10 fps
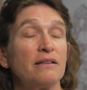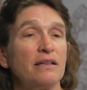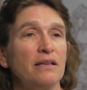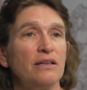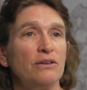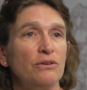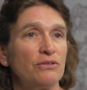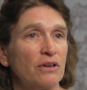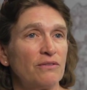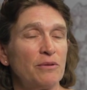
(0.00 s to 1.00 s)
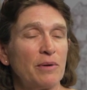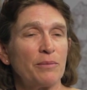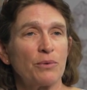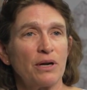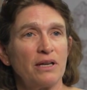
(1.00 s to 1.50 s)
the use of the
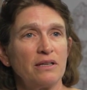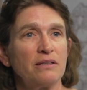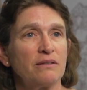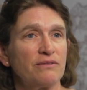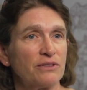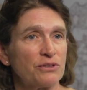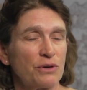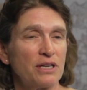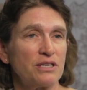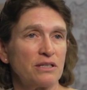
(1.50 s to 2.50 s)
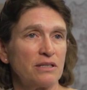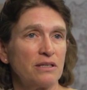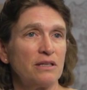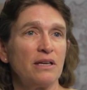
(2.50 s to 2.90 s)
membrane filtration